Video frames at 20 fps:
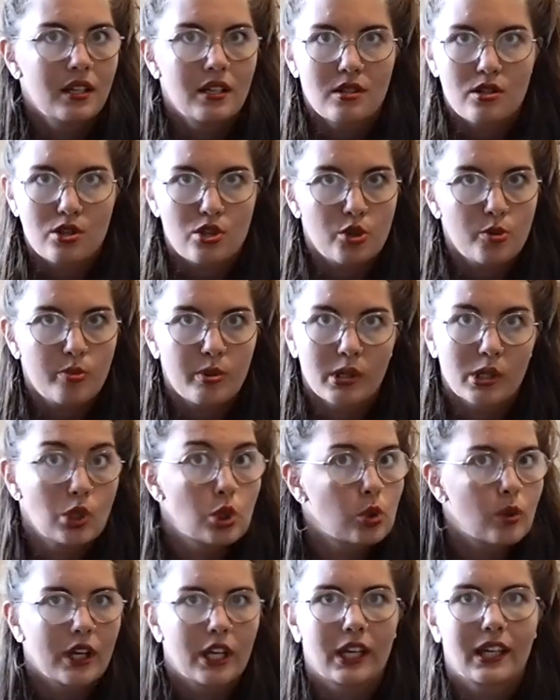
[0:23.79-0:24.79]
super
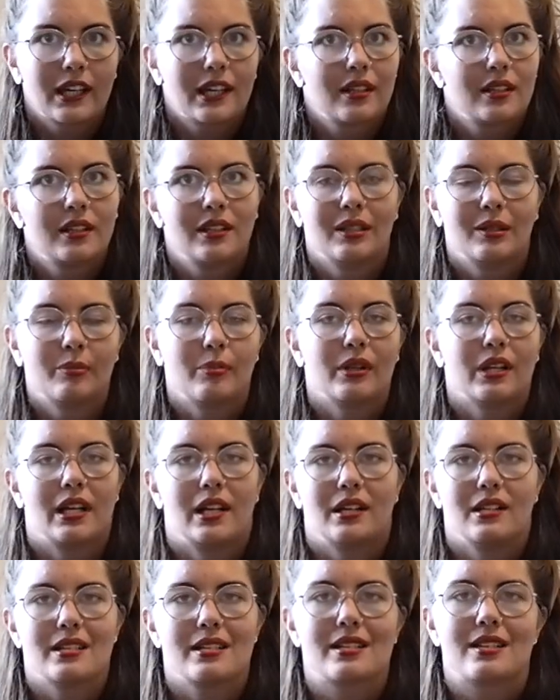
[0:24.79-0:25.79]
drink
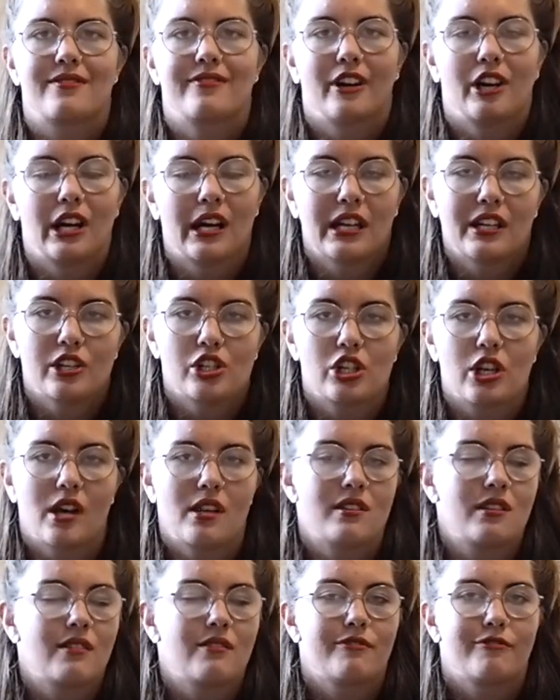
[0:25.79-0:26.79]
blend. It's very
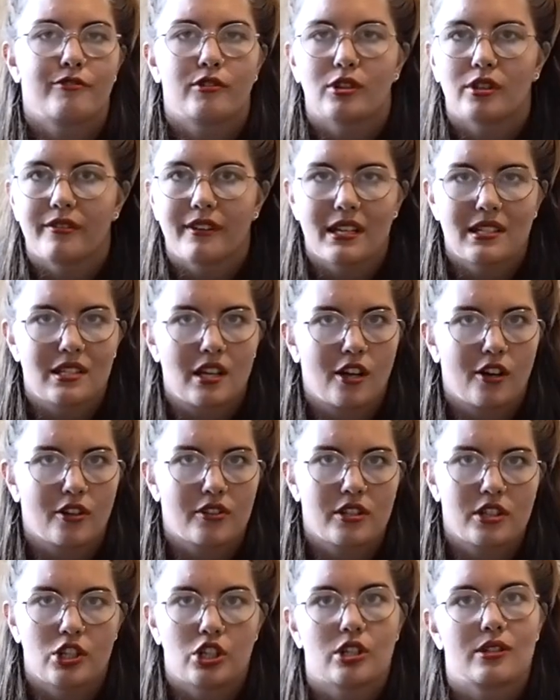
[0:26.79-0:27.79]
energizing, full of
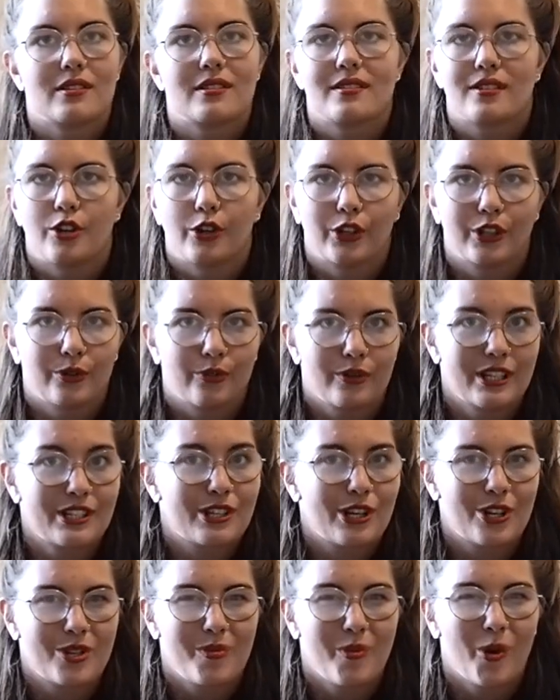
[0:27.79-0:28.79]
antioxidants. You can
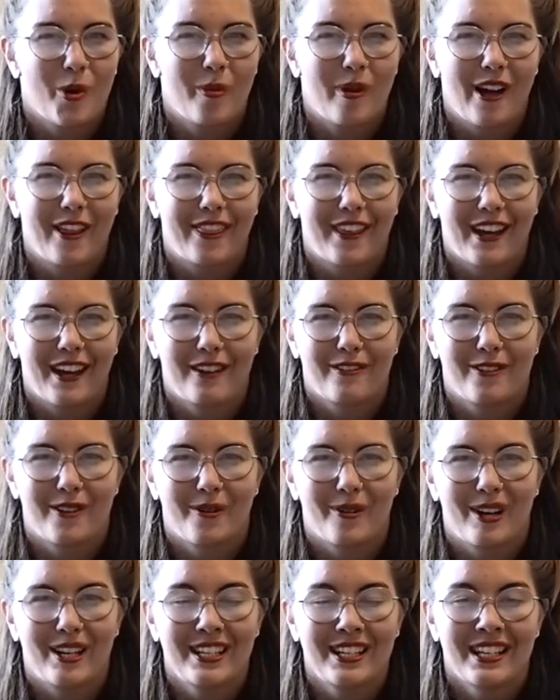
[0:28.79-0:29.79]
research more about that if you
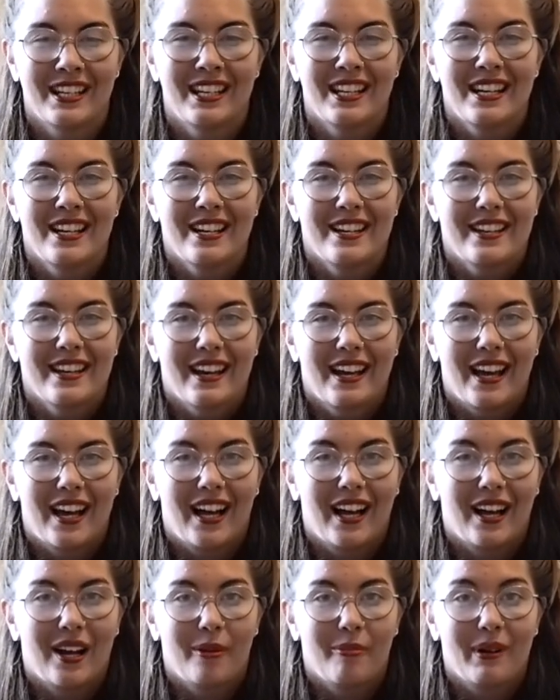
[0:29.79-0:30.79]
want.
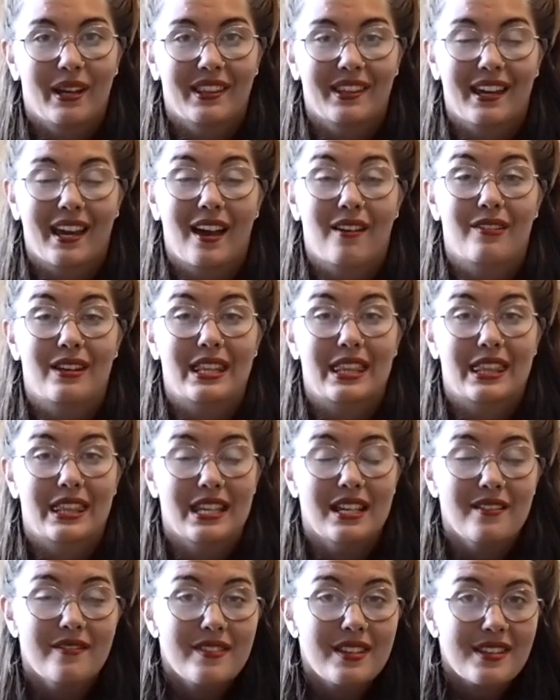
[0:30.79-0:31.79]
And they have a
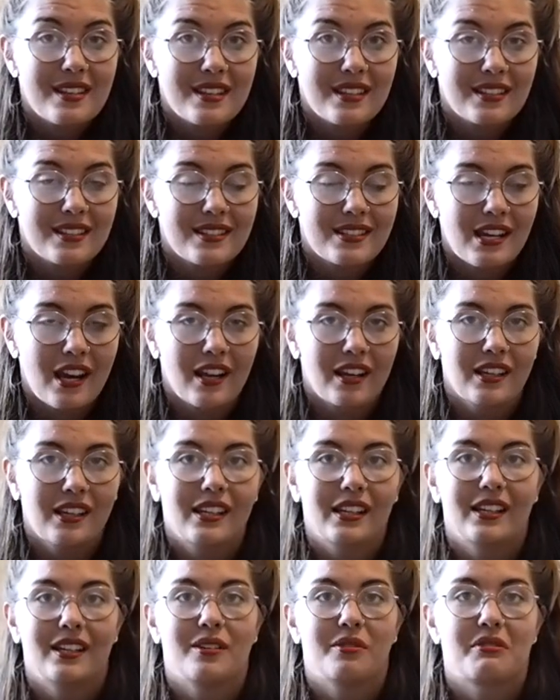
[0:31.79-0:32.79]
Thieves starter
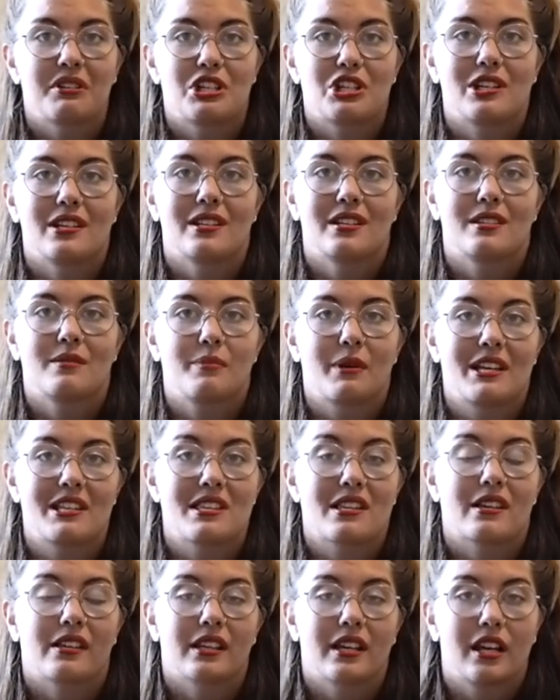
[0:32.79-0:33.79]
kit, which is
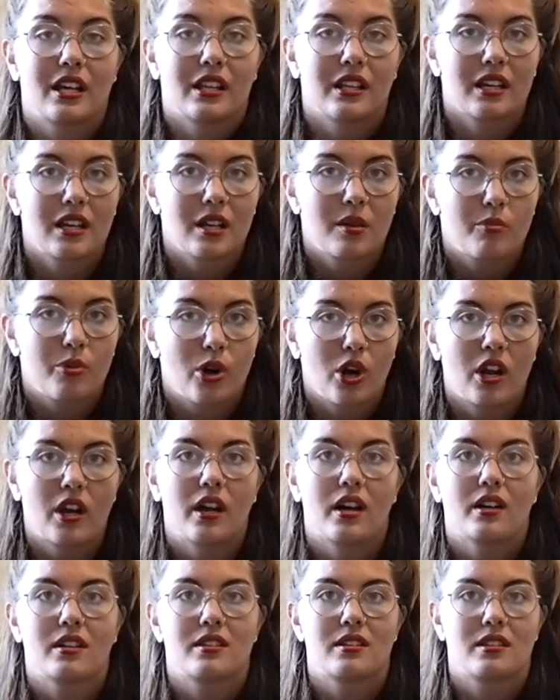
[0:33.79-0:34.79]
basically cleaning
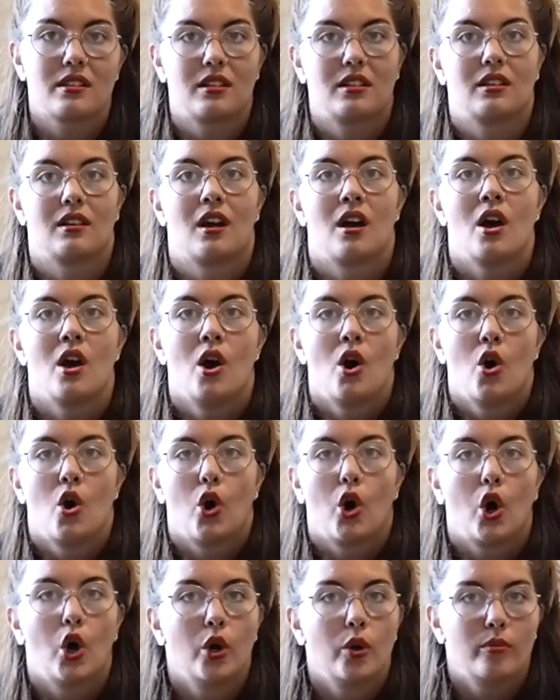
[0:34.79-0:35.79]
products and
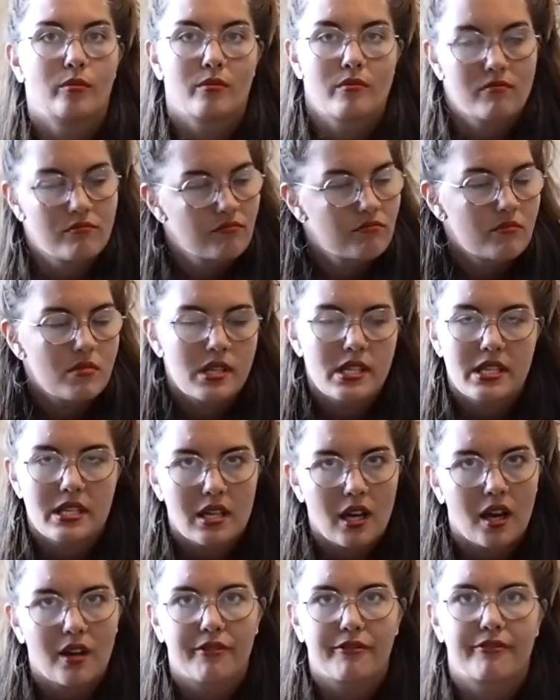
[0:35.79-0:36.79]
home
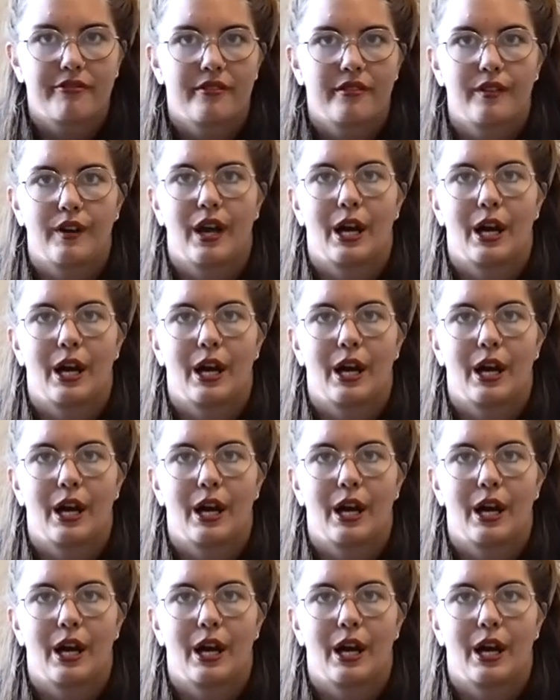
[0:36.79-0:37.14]
stuff,